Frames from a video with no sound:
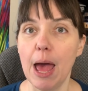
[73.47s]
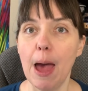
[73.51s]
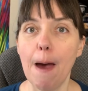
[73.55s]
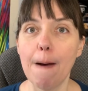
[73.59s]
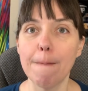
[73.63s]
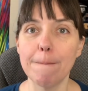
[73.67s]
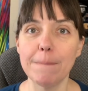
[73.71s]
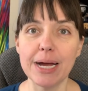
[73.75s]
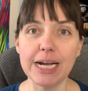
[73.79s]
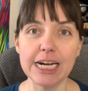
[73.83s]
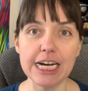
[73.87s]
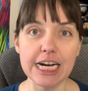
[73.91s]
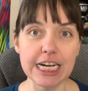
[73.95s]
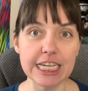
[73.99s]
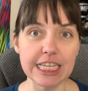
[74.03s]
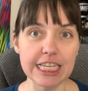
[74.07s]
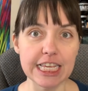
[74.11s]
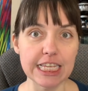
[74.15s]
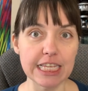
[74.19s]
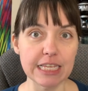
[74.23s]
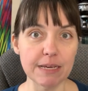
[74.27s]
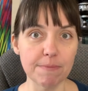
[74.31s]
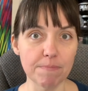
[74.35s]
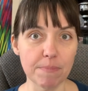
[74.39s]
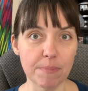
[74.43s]
because
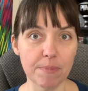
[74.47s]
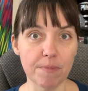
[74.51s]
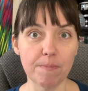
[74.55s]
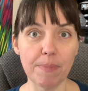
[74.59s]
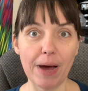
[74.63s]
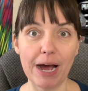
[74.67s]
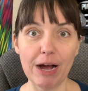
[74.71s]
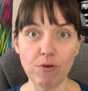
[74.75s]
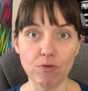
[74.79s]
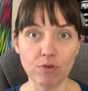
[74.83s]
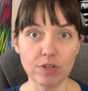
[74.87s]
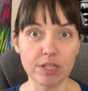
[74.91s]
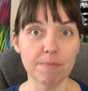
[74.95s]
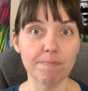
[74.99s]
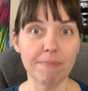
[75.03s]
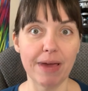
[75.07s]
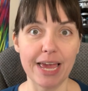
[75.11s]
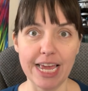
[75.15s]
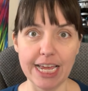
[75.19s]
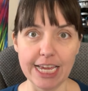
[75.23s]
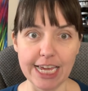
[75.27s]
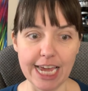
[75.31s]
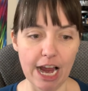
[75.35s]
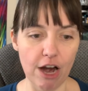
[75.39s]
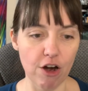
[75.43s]
it's about the
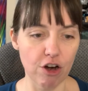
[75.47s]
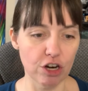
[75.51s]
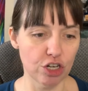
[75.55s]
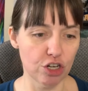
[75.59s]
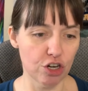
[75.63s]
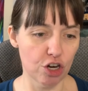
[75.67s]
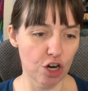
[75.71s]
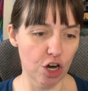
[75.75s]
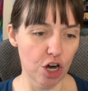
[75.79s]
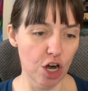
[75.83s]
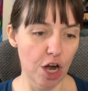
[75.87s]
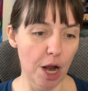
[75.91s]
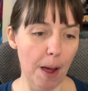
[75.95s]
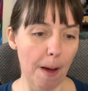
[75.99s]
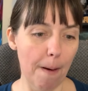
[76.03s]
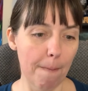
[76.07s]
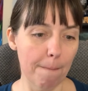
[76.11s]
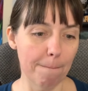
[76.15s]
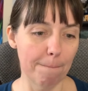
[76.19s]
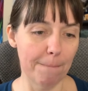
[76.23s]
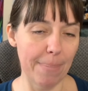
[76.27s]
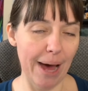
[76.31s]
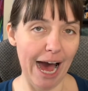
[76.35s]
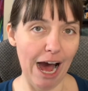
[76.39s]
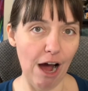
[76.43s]
main character
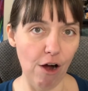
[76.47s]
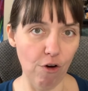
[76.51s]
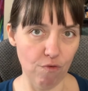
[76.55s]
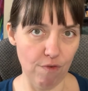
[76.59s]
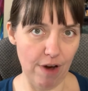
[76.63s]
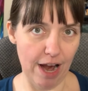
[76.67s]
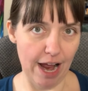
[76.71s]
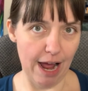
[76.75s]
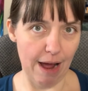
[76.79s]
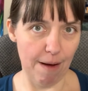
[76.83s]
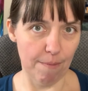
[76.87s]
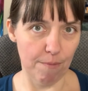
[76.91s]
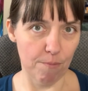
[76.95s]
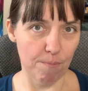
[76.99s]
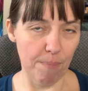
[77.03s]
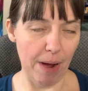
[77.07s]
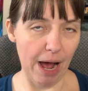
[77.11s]
Balram.